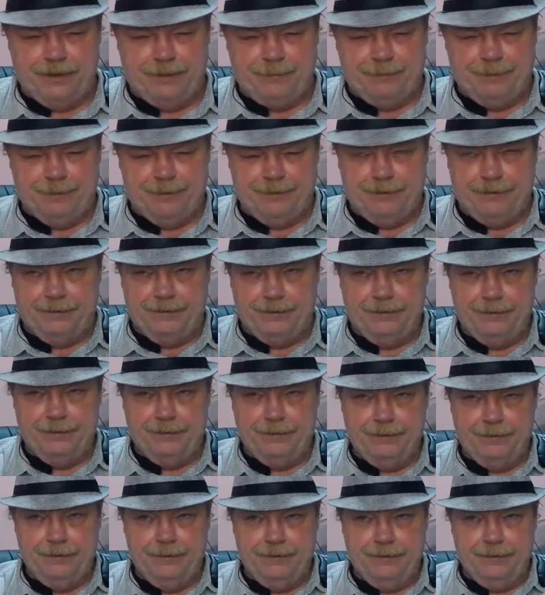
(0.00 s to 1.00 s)
up in
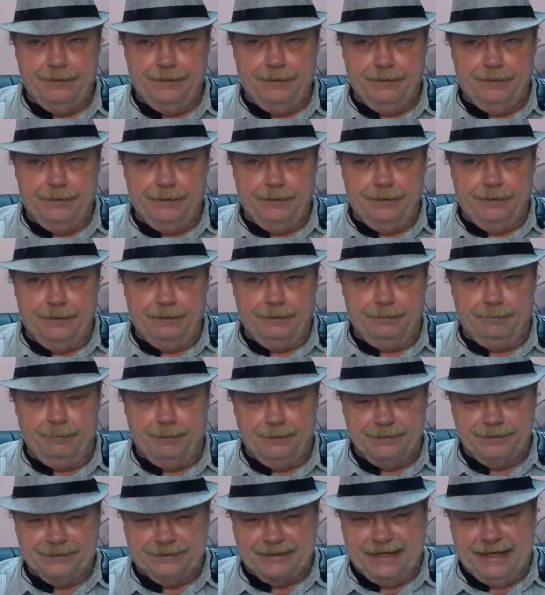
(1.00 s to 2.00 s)

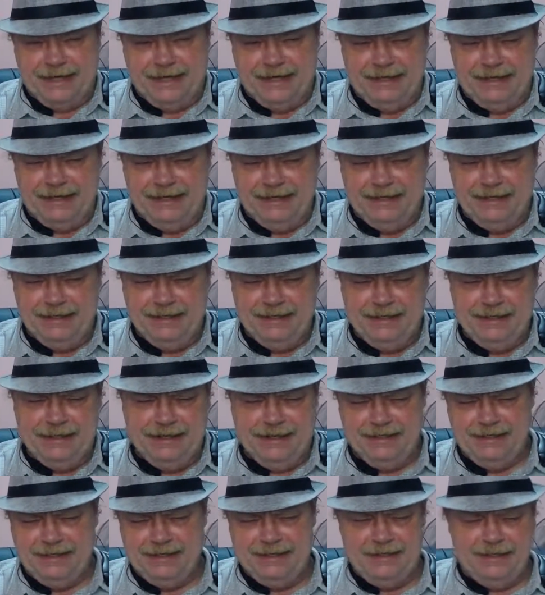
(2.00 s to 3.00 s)
Busai,
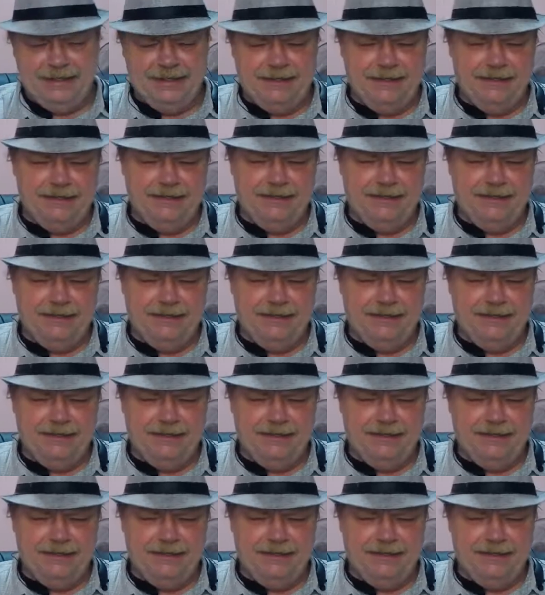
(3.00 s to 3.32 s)
I think.